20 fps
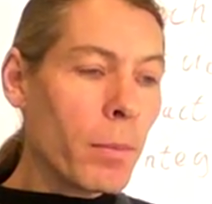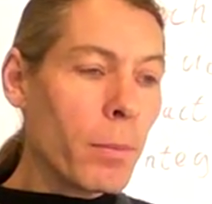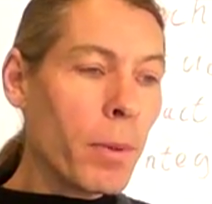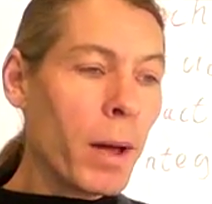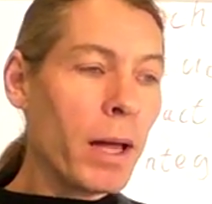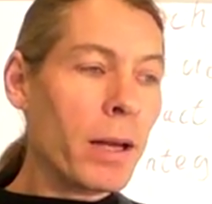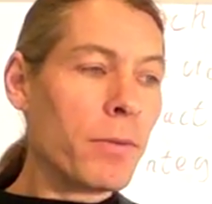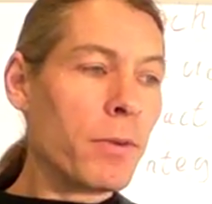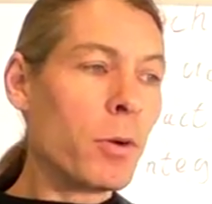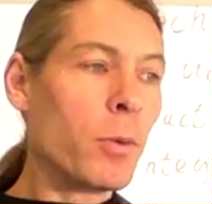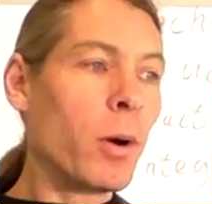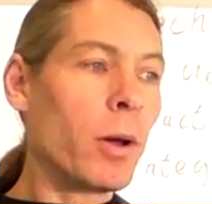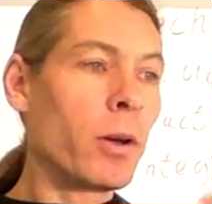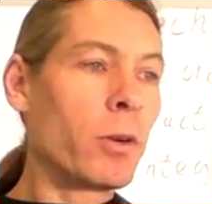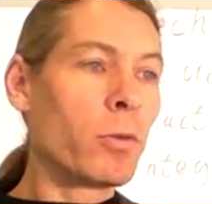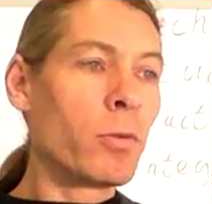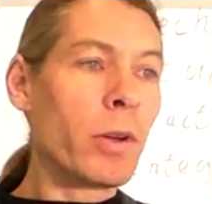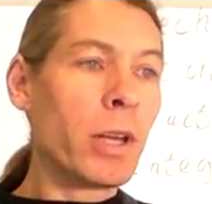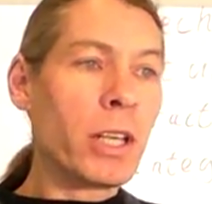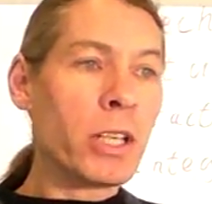But if you want to
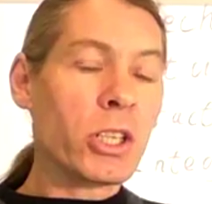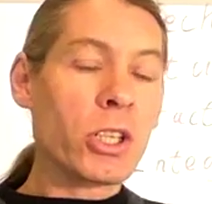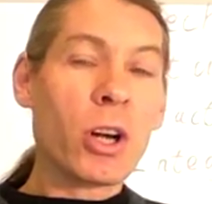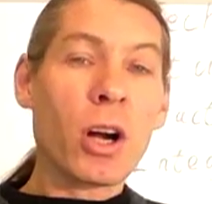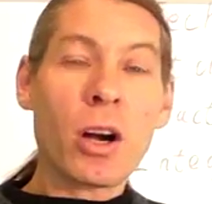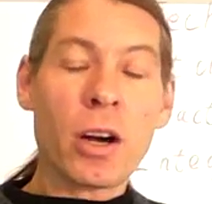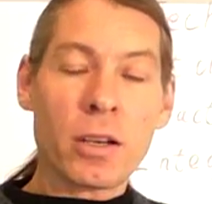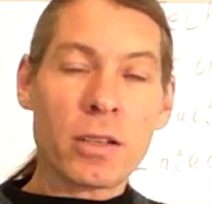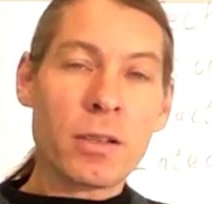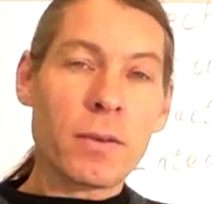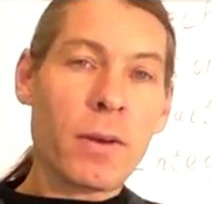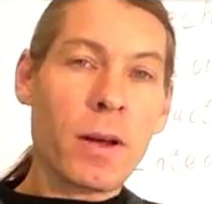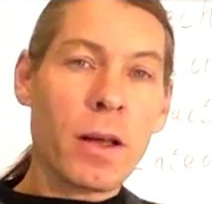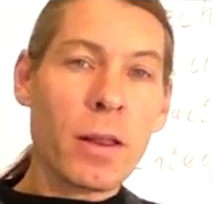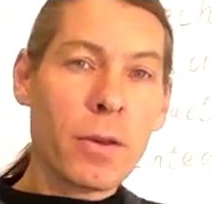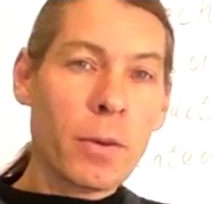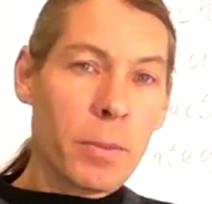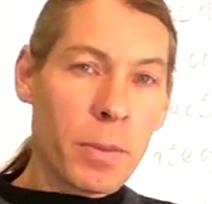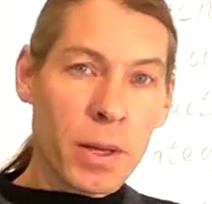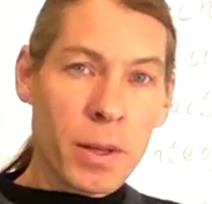read charts of
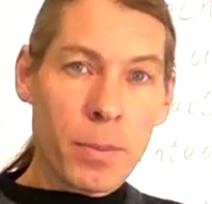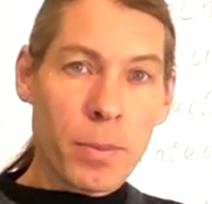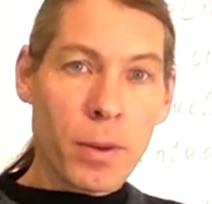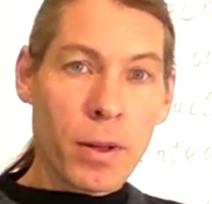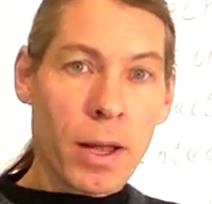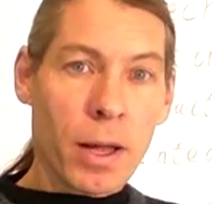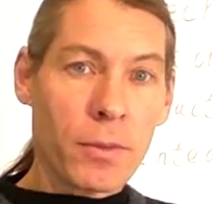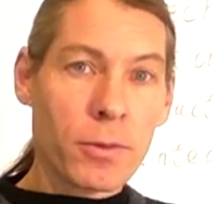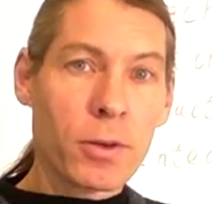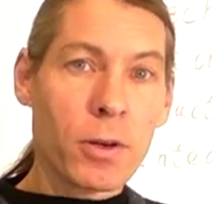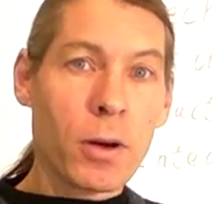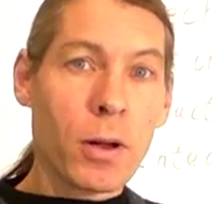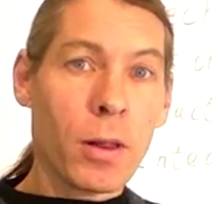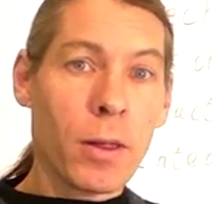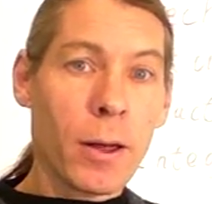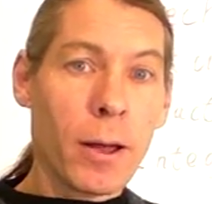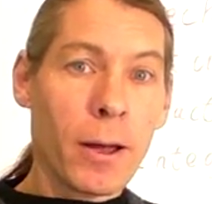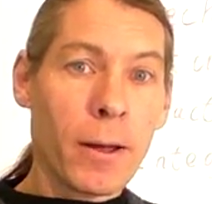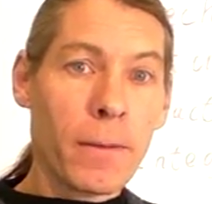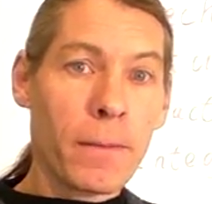other people after all
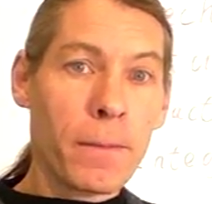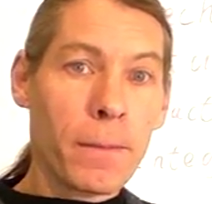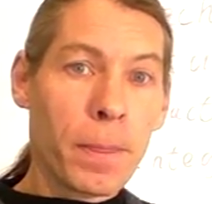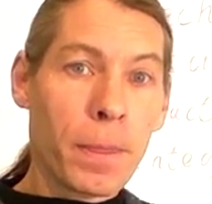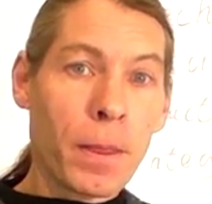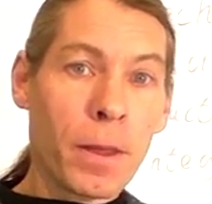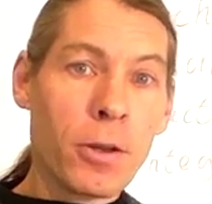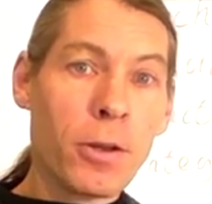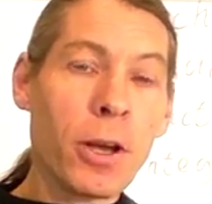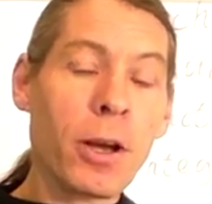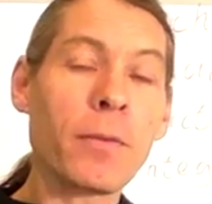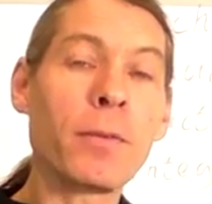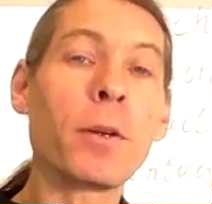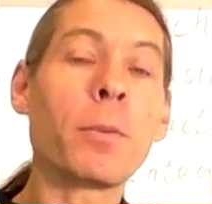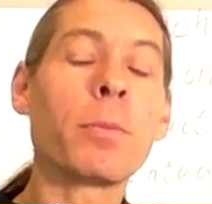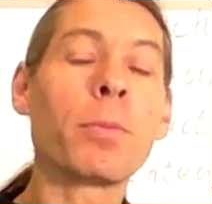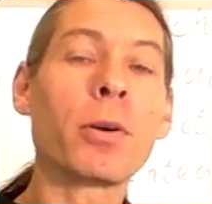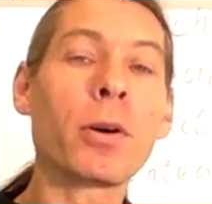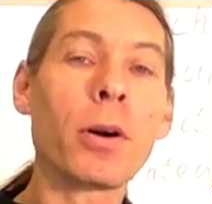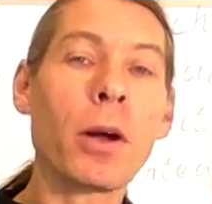that, you have to
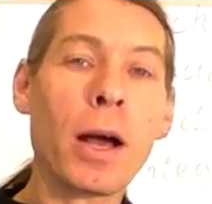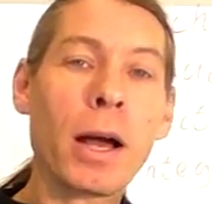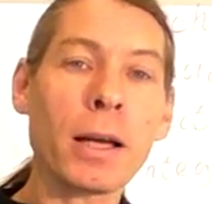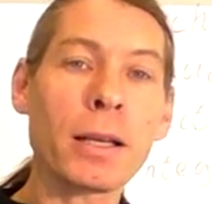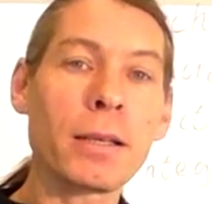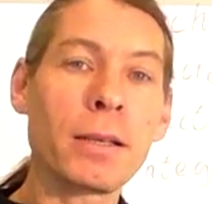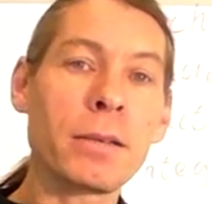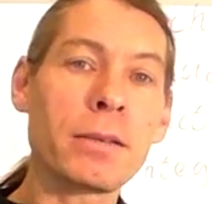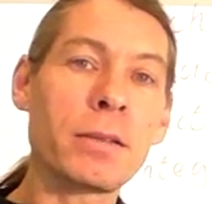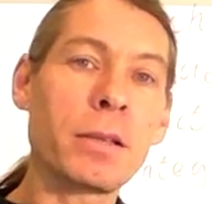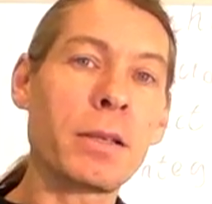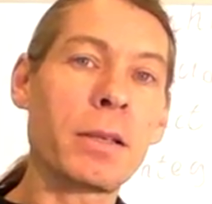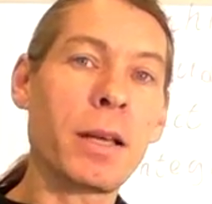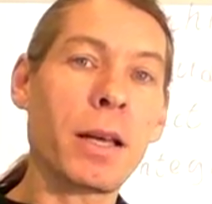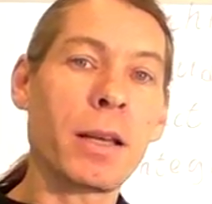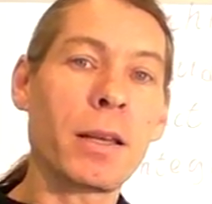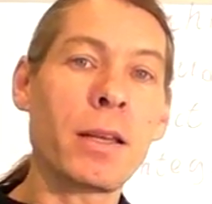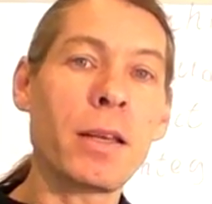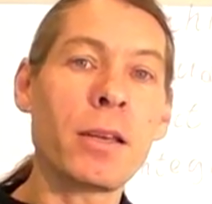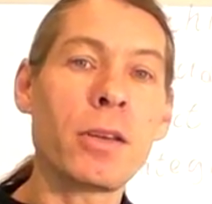practice the
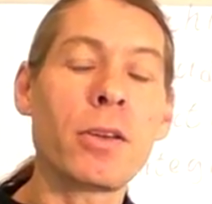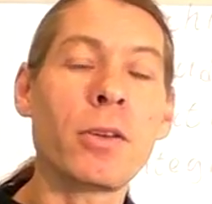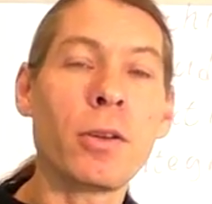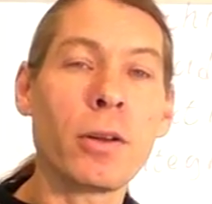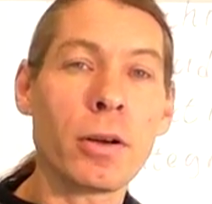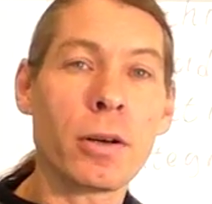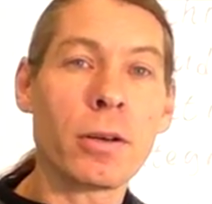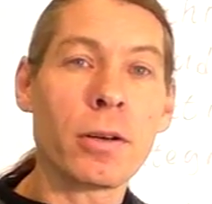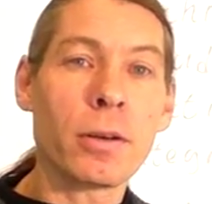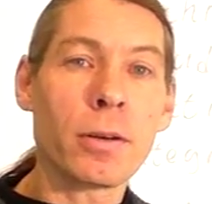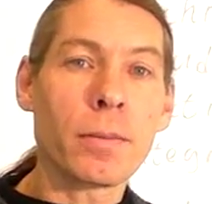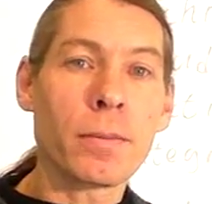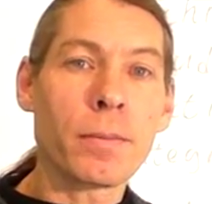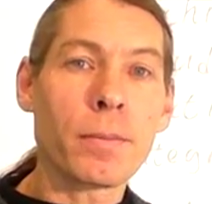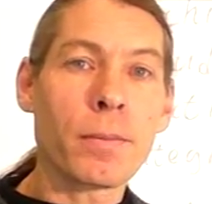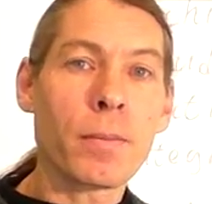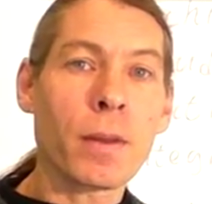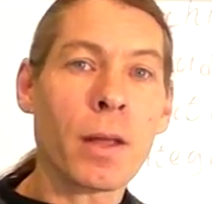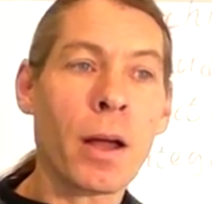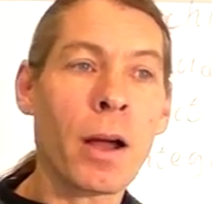technique you learned.
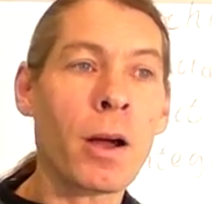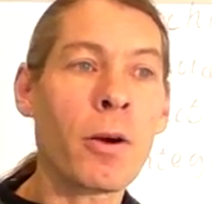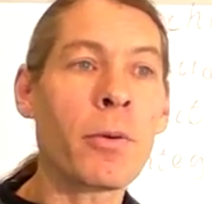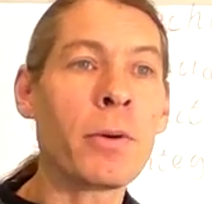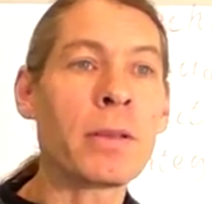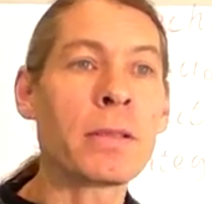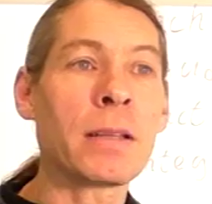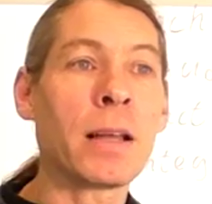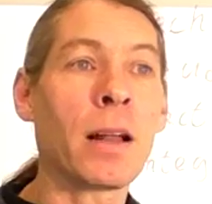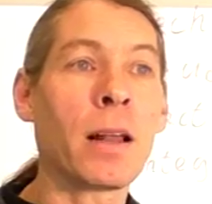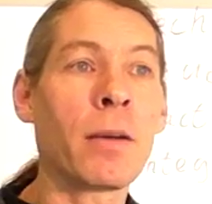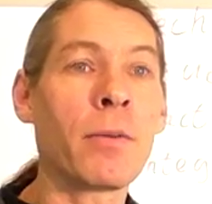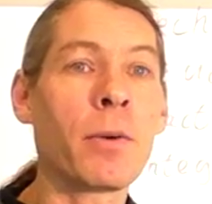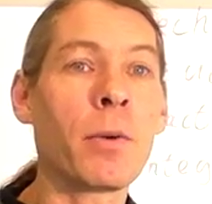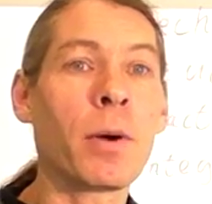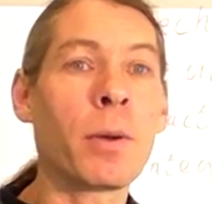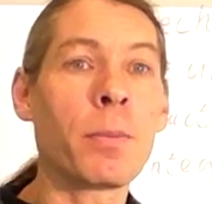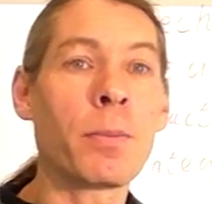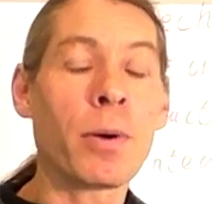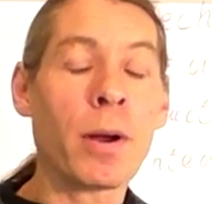I always tell
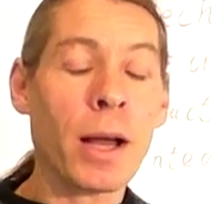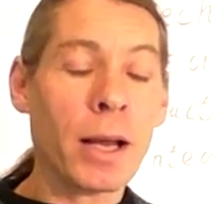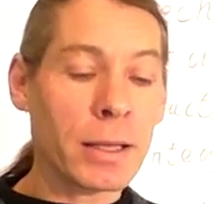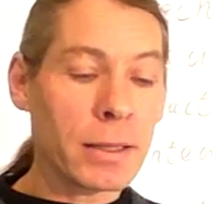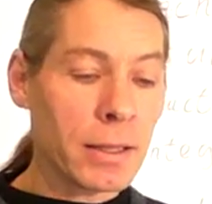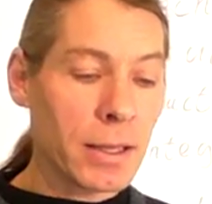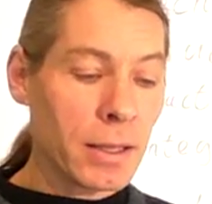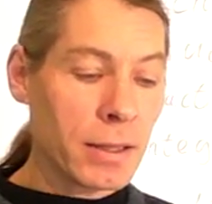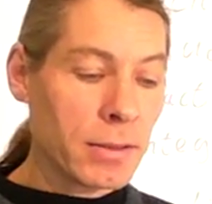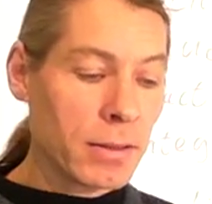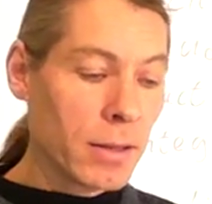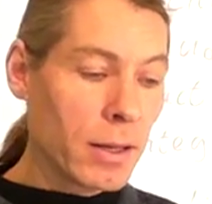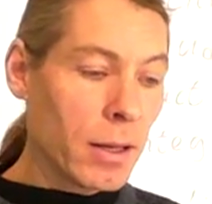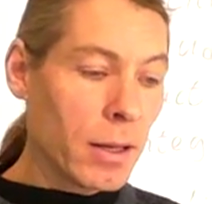everyone, practice